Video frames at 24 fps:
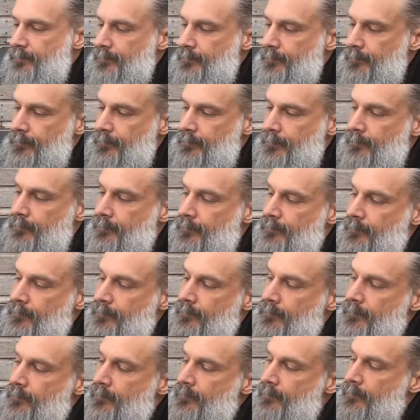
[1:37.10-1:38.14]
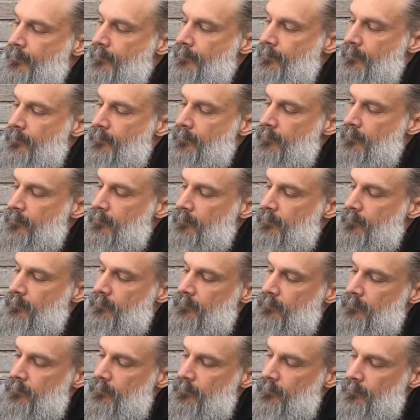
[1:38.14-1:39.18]

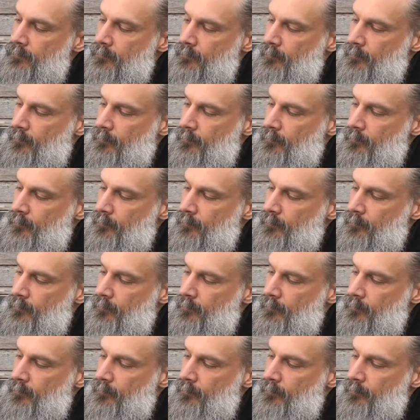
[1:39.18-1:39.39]
[no speech]